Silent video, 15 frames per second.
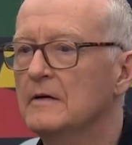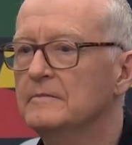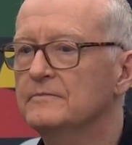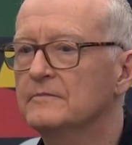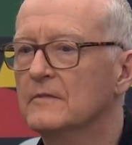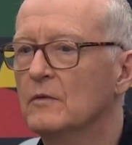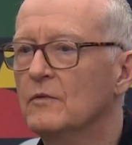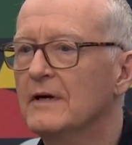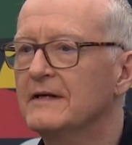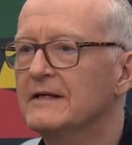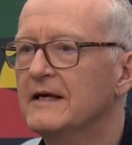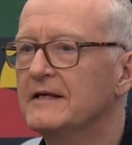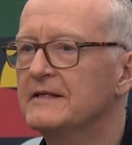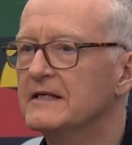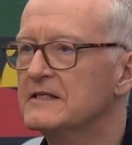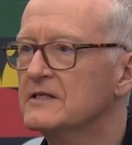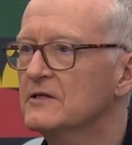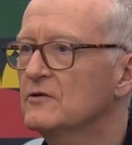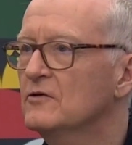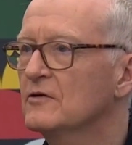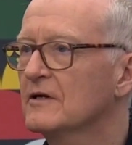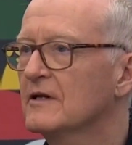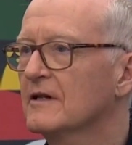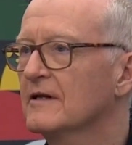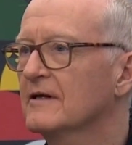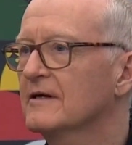Well, yeah, he doesn't look